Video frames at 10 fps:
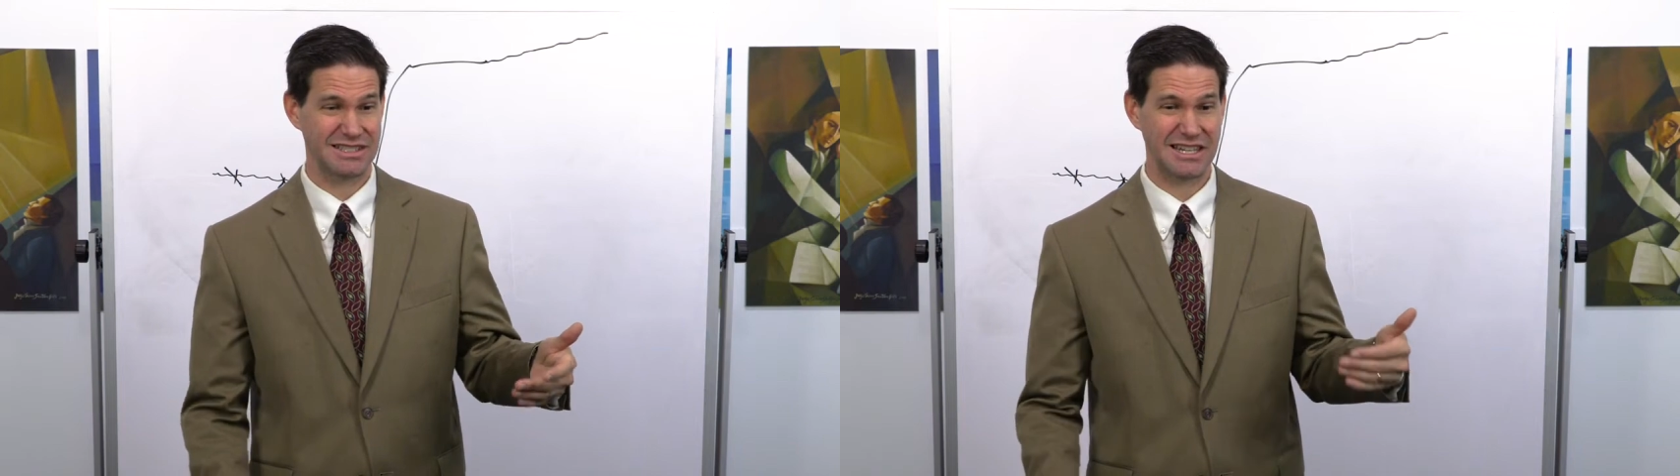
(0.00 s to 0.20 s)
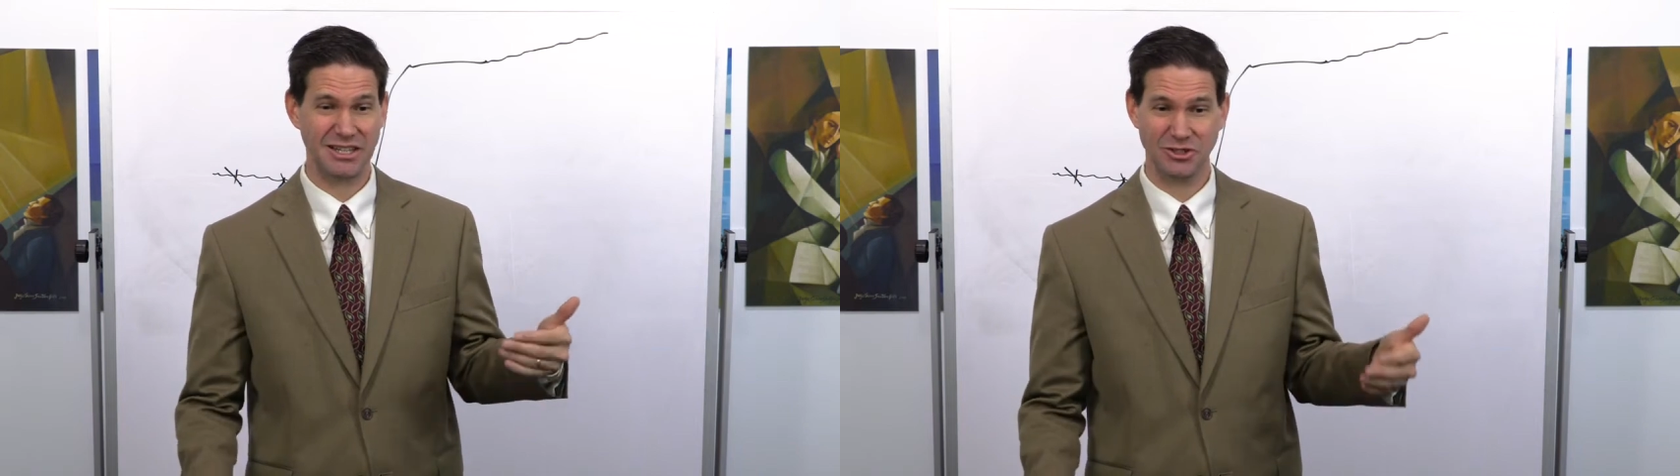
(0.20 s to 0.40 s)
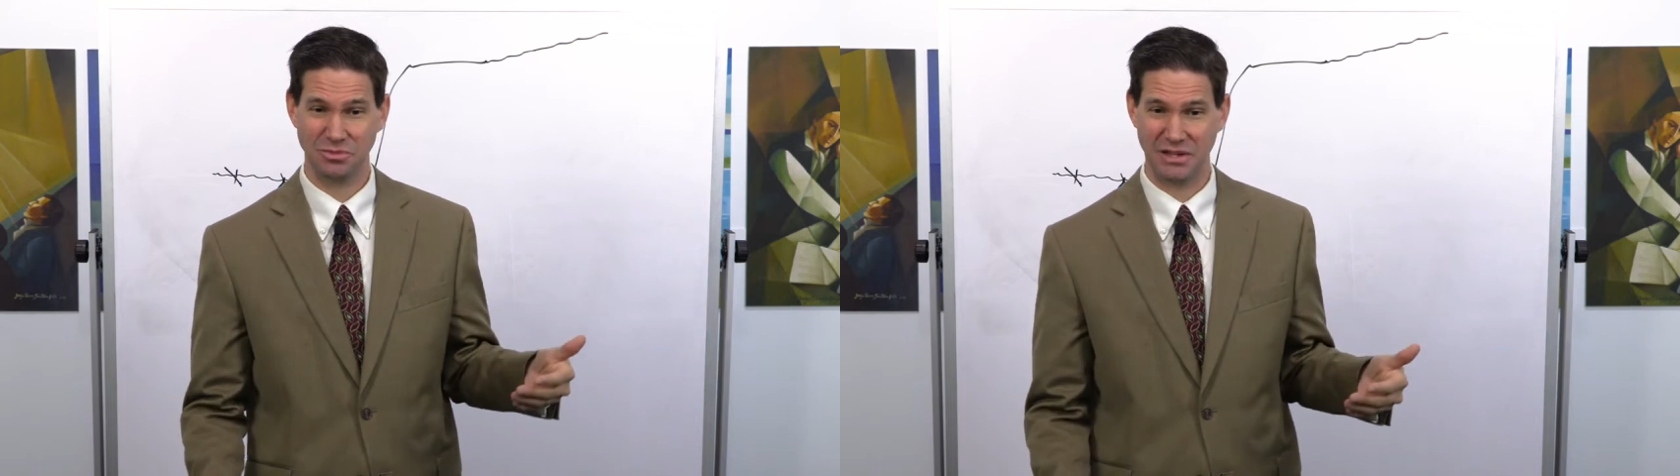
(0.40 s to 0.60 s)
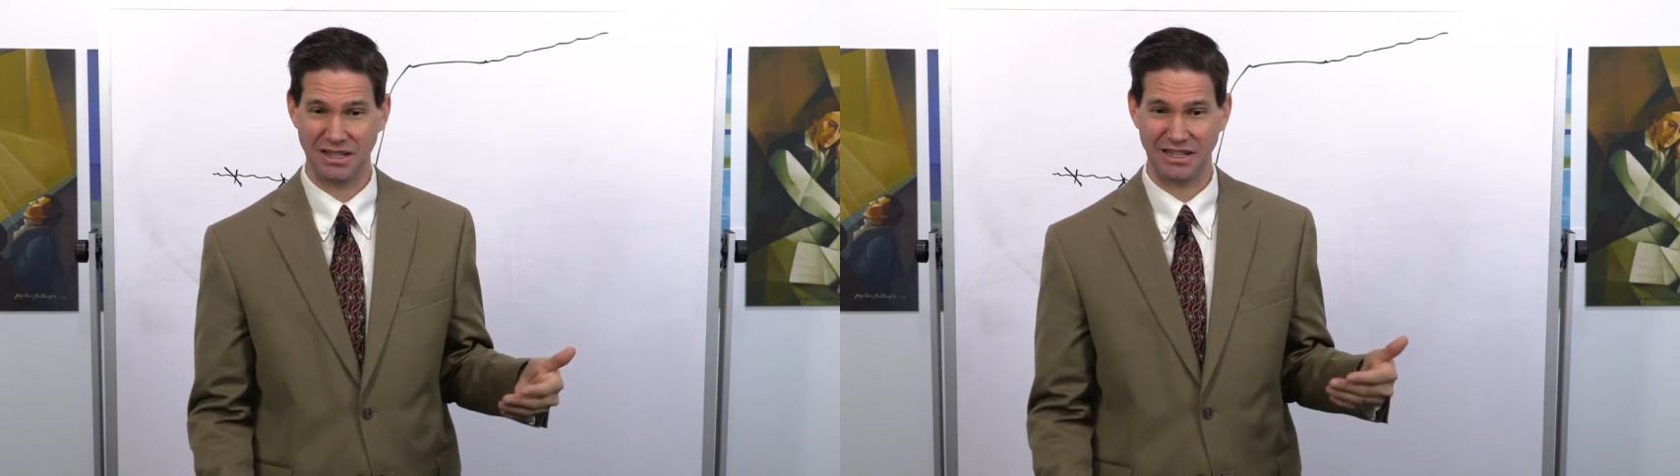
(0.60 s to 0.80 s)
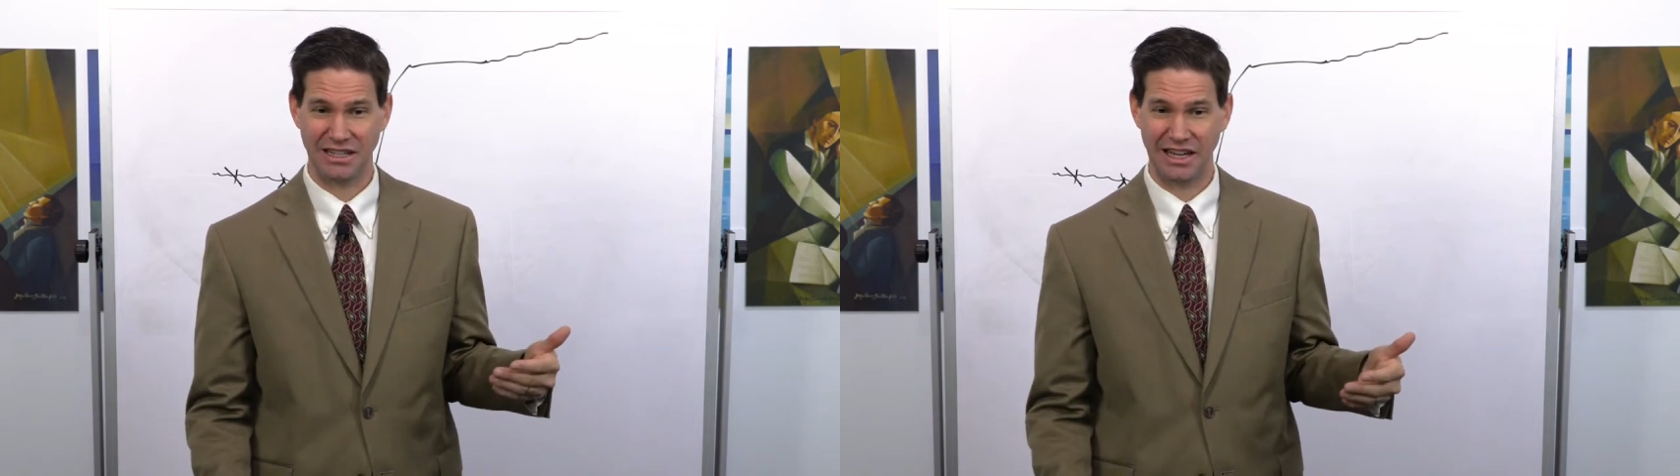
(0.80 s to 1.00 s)
Teach
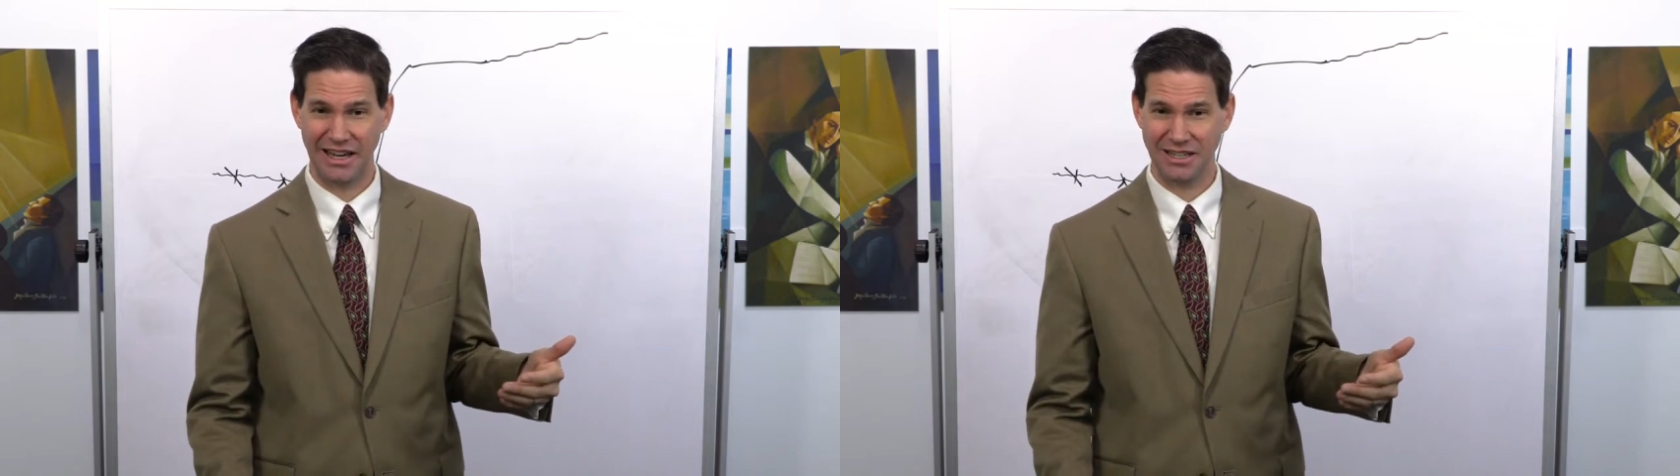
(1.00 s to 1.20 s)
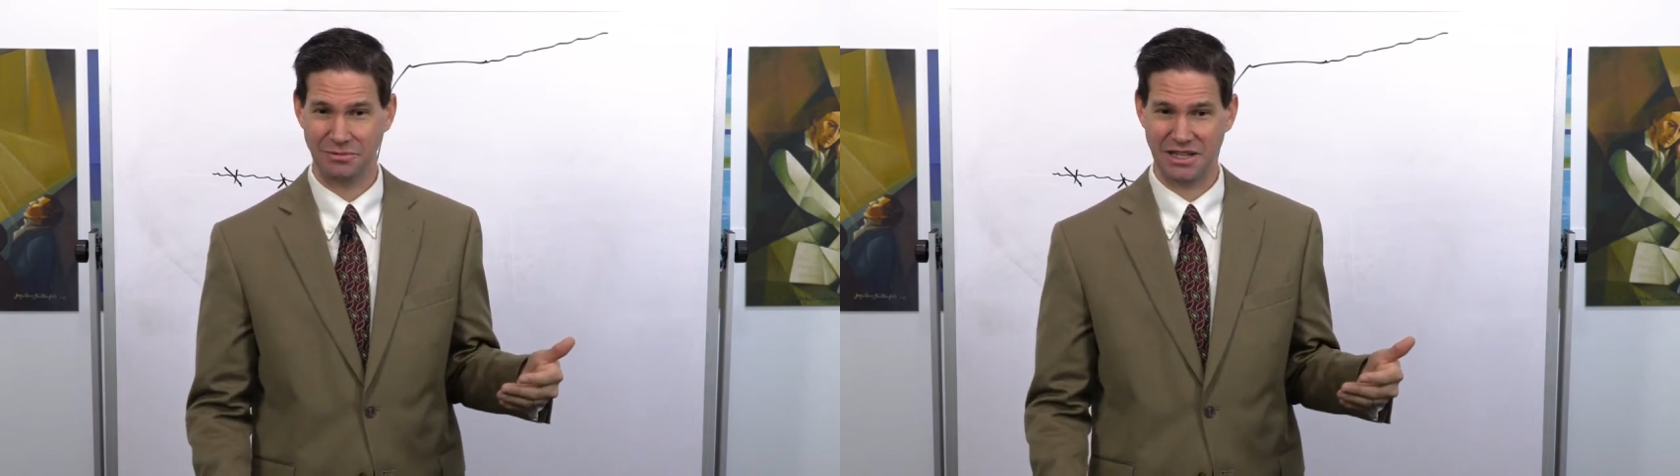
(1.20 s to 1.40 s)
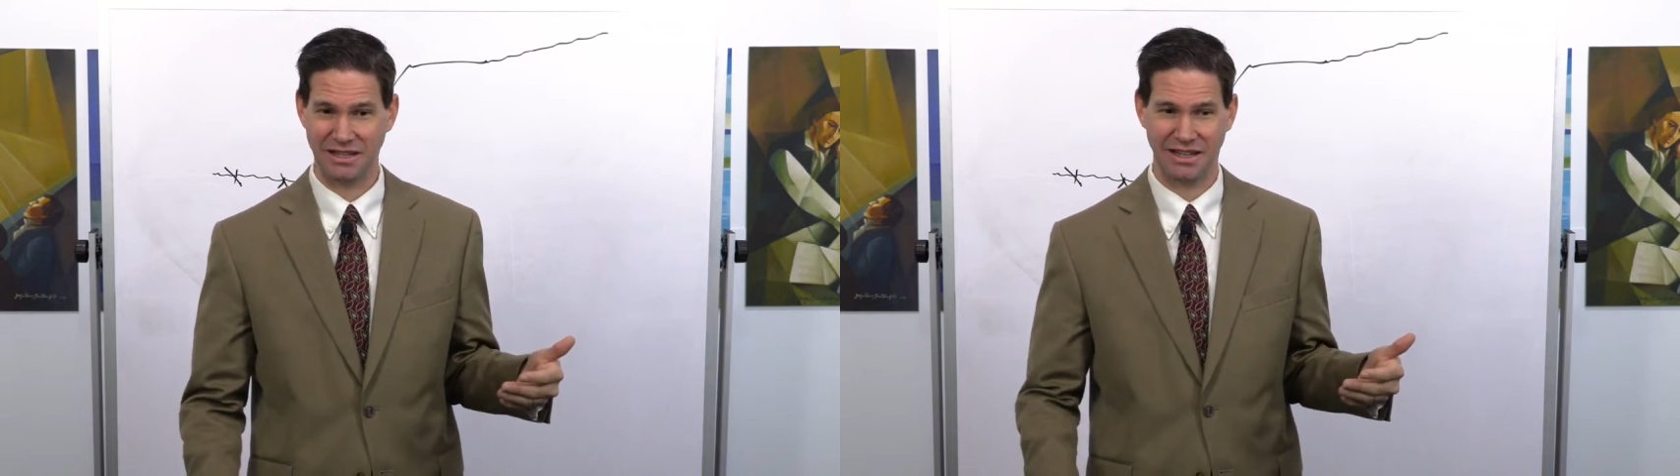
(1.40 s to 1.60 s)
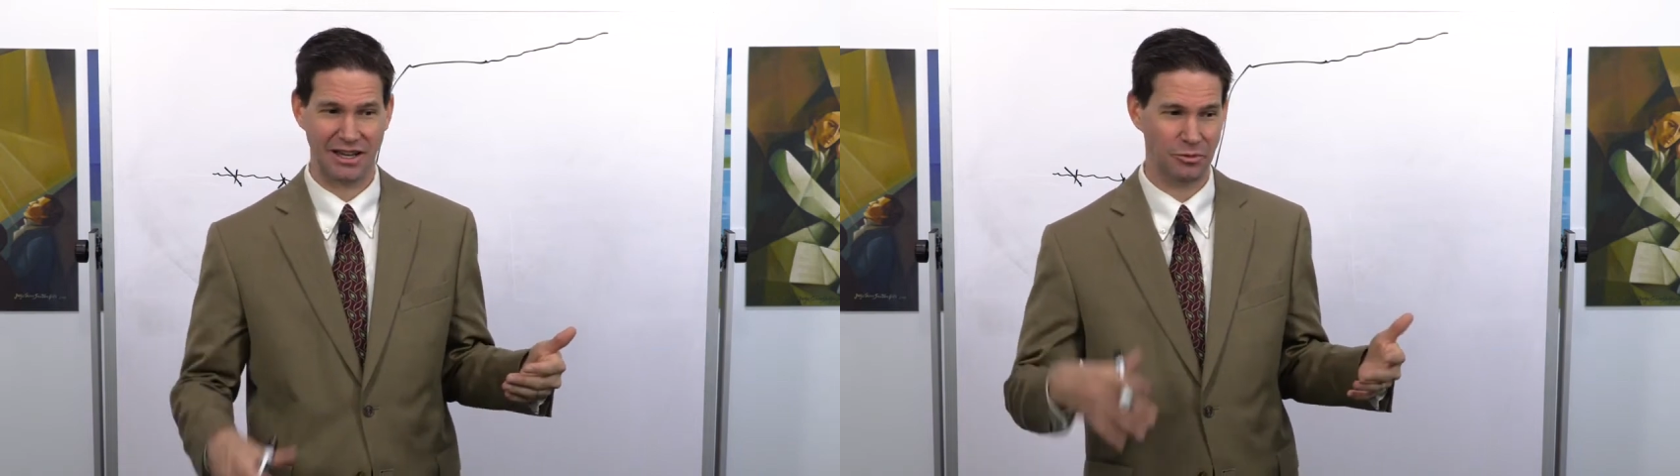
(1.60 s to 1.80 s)
me, guide me,